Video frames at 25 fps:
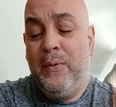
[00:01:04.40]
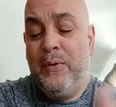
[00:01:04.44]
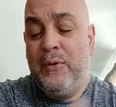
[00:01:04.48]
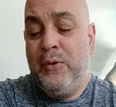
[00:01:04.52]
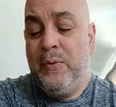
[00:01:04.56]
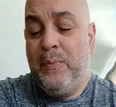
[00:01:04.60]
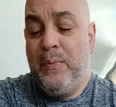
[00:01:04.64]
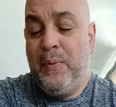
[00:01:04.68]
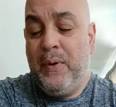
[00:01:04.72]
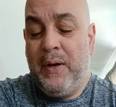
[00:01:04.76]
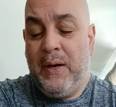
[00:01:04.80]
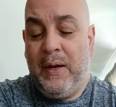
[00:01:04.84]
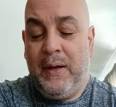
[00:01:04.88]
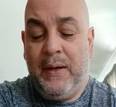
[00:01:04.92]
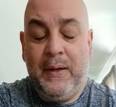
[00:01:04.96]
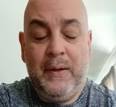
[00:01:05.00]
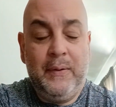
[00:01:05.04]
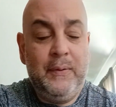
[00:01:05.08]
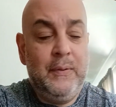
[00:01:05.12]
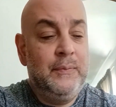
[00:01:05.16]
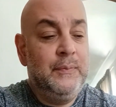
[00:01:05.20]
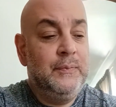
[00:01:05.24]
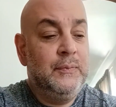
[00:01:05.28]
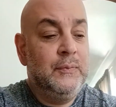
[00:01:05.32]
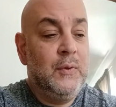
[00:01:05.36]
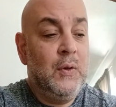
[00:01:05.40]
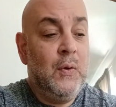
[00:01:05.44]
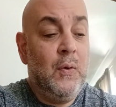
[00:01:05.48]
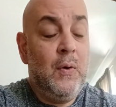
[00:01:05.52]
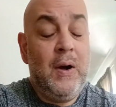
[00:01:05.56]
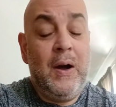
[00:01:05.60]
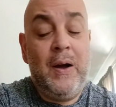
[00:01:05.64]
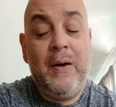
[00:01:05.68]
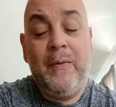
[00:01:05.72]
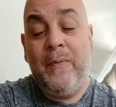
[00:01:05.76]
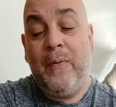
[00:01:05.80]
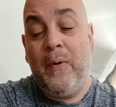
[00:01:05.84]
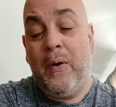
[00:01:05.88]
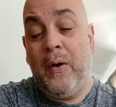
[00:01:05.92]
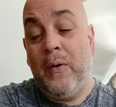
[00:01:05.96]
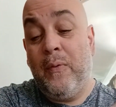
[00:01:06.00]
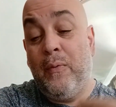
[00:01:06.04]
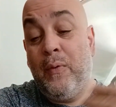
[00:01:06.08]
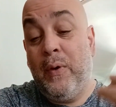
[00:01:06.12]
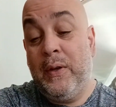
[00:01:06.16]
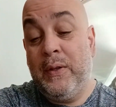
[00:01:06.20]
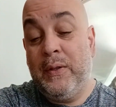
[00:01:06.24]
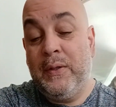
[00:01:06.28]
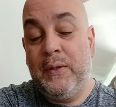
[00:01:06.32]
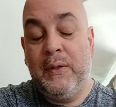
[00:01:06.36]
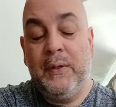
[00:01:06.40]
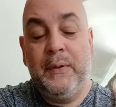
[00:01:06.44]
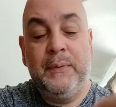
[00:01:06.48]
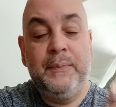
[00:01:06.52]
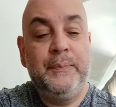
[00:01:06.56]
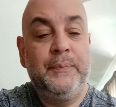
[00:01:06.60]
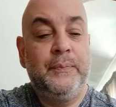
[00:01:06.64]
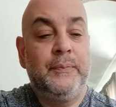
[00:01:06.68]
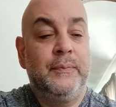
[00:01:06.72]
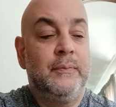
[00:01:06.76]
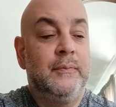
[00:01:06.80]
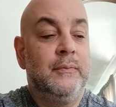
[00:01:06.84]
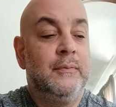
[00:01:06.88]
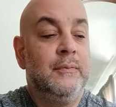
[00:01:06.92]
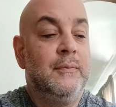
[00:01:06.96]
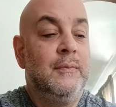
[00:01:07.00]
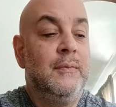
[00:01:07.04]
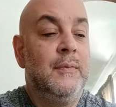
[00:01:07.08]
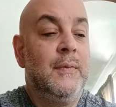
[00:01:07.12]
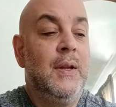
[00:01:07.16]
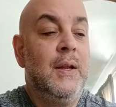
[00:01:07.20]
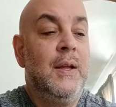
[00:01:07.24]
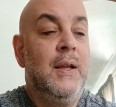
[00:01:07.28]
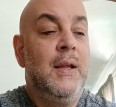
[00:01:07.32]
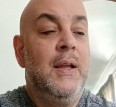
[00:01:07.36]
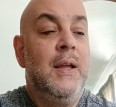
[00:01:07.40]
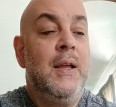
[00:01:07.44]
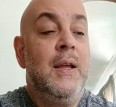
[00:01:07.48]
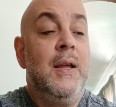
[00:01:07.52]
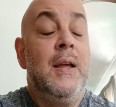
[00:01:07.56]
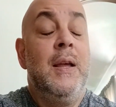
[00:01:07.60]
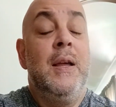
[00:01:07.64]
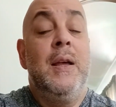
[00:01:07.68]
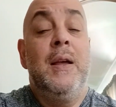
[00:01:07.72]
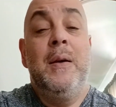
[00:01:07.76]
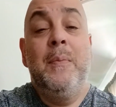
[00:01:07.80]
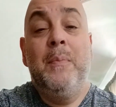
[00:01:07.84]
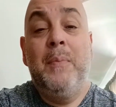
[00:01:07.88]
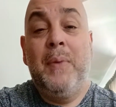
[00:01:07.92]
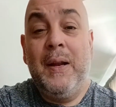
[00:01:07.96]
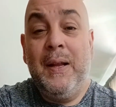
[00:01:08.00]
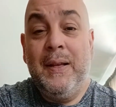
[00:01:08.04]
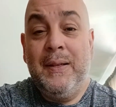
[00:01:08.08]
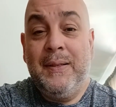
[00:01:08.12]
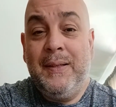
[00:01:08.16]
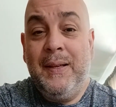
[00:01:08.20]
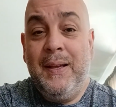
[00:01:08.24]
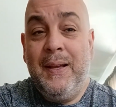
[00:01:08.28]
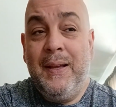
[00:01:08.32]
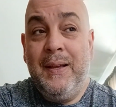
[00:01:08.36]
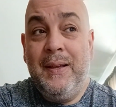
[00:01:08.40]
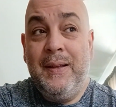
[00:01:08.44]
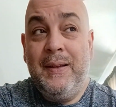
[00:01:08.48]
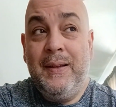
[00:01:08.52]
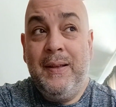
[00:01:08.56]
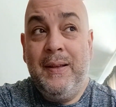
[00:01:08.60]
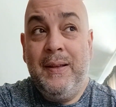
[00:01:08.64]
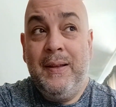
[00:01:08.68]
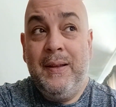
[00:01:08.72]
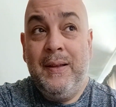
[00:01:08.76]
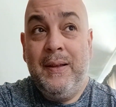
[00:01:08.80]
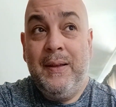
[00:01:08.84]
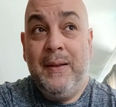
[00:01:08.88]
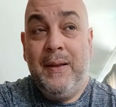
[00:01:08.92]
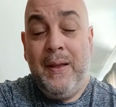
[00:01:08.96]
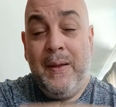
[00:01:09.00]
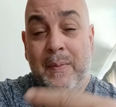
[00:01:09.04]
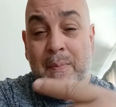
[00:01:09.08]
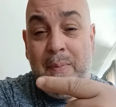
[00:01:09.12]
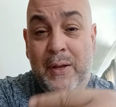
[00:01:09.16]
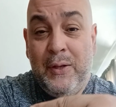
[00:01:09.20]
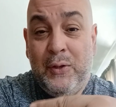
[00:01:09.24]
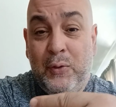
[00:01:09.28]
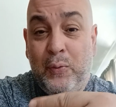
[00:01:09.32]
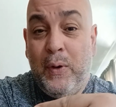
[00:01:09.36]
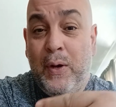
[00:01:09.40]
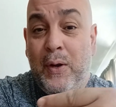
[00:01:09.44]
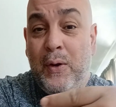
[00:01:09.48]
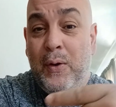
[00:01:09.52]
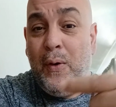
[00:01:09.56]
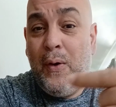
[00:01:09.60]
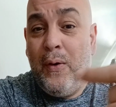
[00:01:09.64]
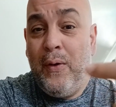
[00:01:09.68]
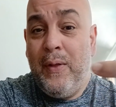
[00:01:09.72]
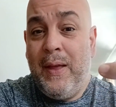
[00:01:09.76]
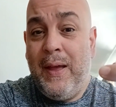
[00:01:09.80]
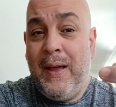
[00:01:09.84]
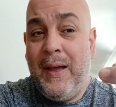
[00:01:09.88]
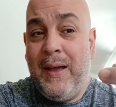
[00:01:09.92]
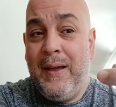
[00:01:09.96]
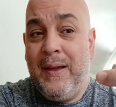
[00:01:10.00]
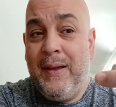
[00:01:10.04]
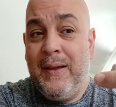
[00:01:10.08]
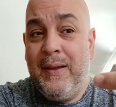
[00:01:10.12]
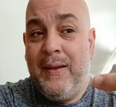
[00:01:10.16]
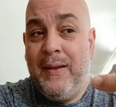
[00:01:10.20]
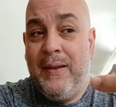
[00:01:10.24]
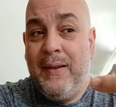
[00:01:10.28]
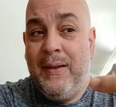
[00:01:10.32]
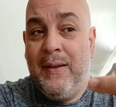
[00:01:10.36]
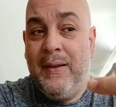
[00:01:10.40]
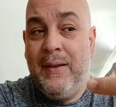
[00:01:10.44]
on what you put on it or how far it runs. But I said, in between all that,